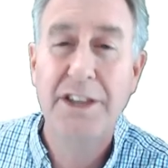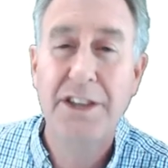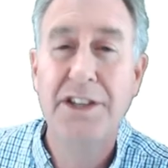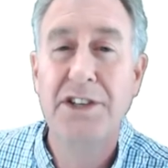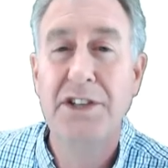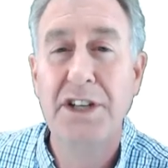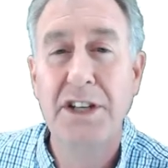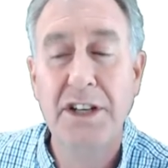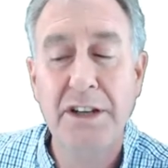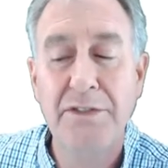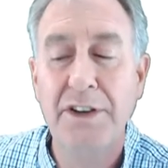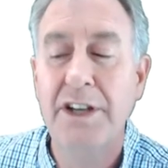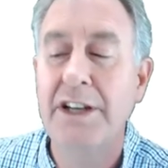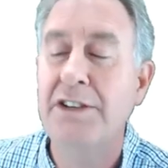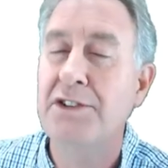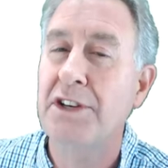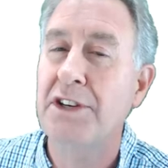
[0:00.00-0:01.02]
The
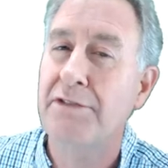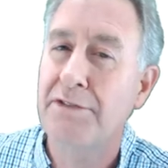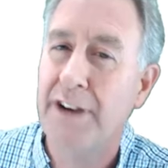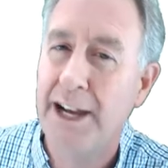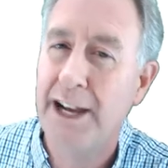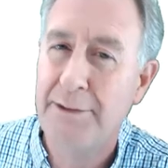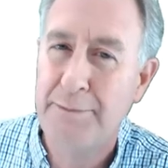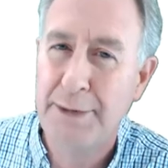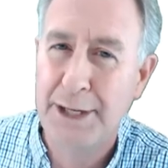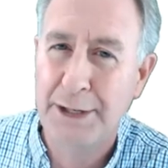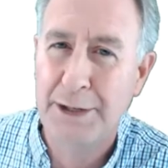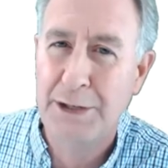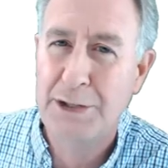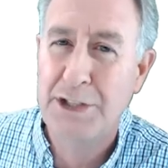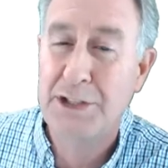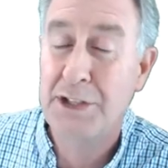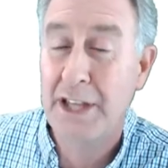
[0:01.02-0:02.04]
significance of five
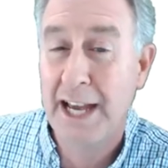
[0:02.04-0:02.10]
meters is